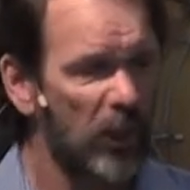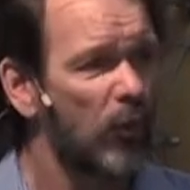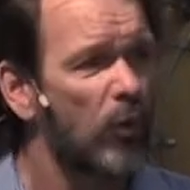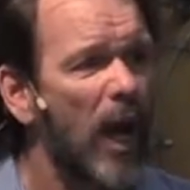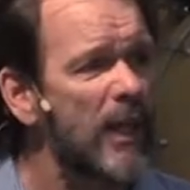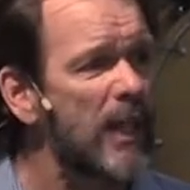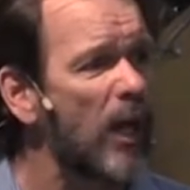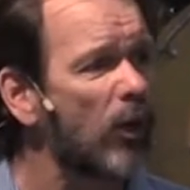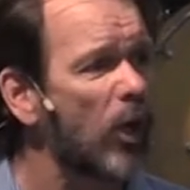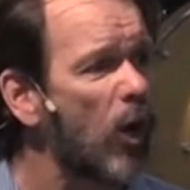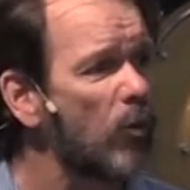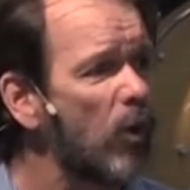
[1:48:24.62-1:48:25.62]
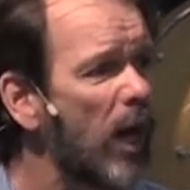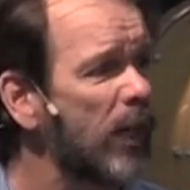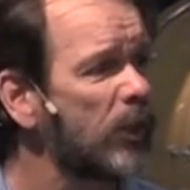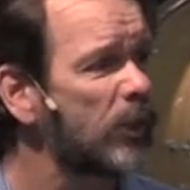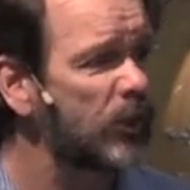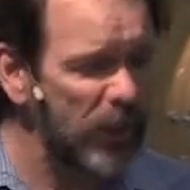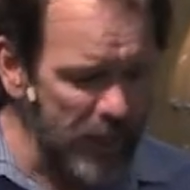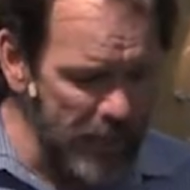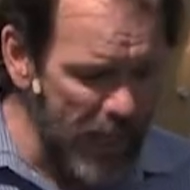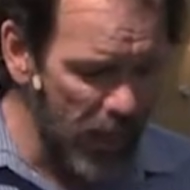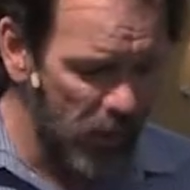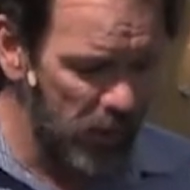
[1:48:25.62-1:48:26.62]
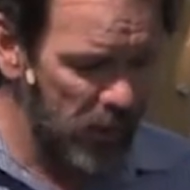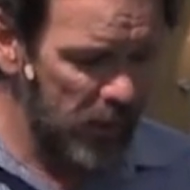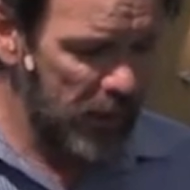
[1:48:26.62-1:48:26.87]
Right now, go run, see now,